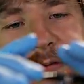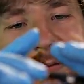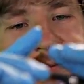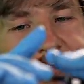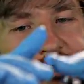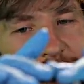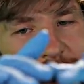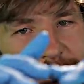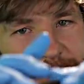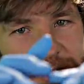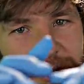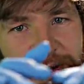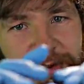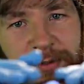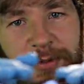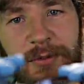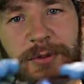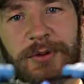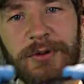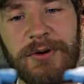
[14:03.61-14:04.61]
very
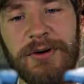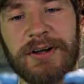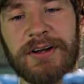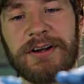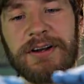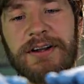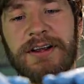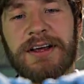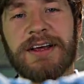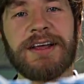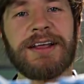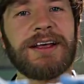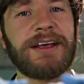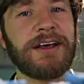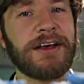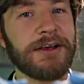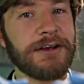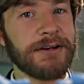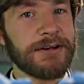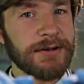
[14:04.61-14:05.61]
capable in
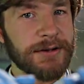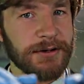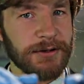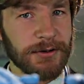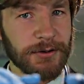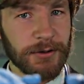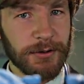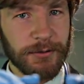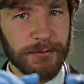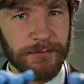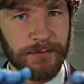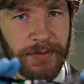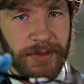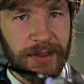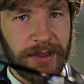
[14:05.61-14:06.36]
aiding you